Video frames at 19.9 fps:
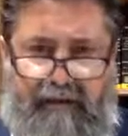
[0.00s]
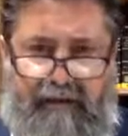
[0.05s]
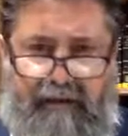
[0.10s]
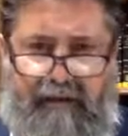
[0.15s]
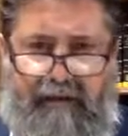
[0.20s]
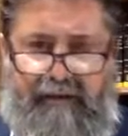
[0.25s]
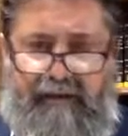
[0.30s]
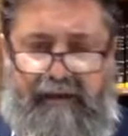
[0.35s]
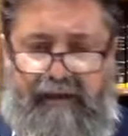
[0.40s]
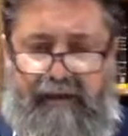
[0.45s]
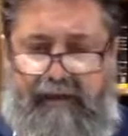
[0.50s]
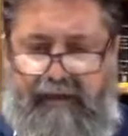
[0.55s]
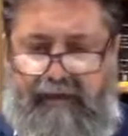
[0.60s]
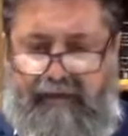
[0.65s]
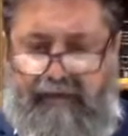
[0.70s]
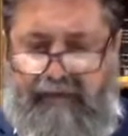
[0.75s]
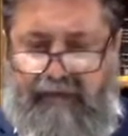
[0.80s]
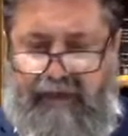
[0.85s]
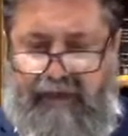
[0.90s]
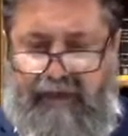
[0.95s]
It's the letter
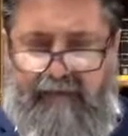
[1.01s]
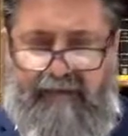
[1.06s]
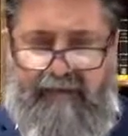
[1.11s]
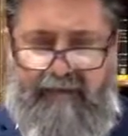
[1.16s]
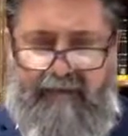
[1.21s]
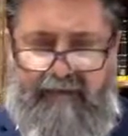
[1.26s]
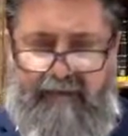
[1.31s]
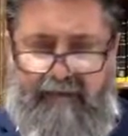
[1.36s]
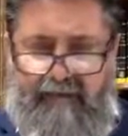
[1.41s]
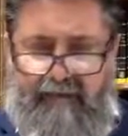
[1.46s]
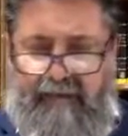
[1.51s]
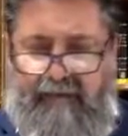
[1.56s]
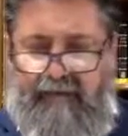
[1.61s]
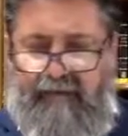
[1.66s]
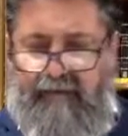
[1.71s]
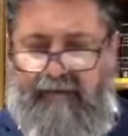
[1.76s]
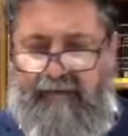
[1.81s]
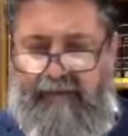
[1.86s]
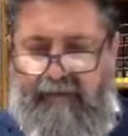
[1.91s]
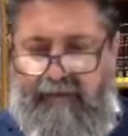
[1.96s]
of God, so there's something
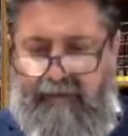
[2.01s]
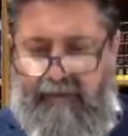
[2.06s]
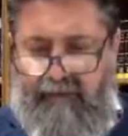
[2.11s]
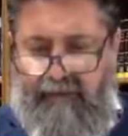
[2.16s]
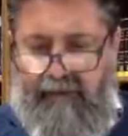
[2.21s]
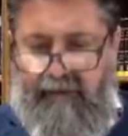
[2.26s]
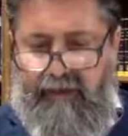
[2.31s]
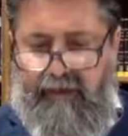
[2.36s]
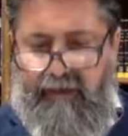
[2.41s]
good coming.